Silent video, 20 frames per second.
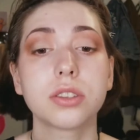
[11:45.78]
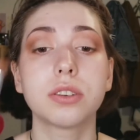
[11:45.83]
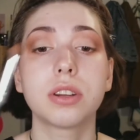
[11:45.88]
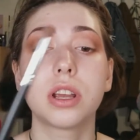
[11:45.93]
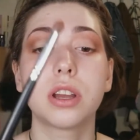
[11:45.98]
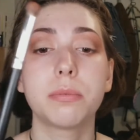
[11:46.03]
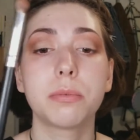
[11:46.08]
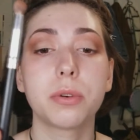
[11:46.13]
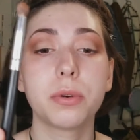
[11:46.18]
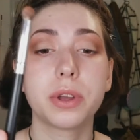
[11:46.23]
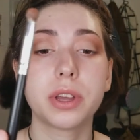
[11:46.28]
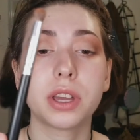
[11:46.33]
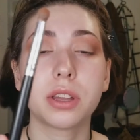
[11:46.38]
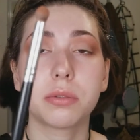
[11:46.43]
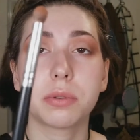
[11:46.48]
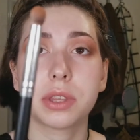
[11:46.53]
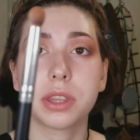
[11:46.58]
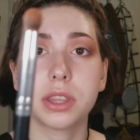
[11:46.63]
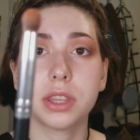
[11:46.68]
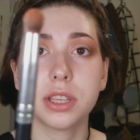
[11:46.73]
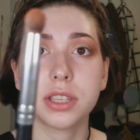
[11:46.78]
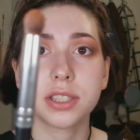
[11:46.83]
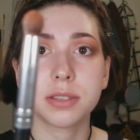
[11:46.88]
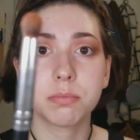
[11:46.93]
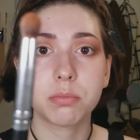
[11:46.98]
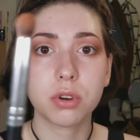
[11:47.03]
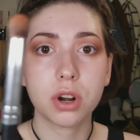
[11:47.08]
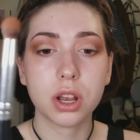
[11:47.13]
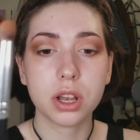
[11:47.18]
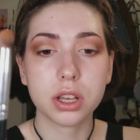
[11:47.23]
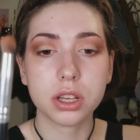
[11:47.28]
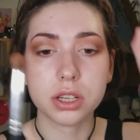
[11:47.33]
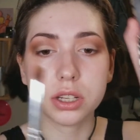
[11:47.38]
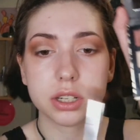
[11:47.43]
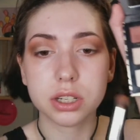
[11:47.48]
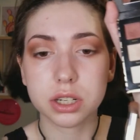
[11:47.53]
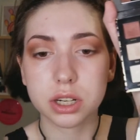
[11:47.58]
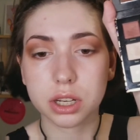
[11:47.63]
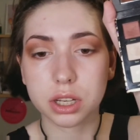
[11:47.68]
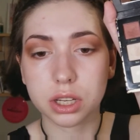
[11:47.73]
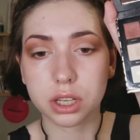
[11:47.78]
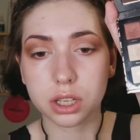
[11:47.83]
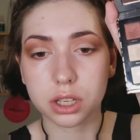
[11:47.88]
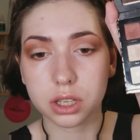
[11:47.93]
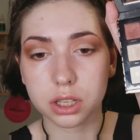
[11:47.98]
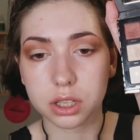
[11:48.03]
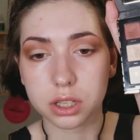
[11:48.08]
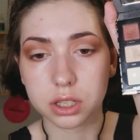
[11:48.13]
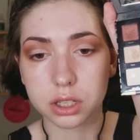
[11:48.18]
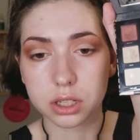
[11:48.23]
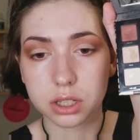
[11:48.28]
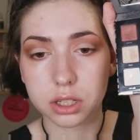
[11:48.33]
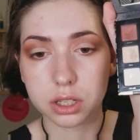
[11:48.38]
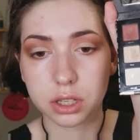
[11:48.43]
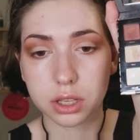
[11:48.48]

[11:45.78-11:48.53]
now I'm going in with this brush and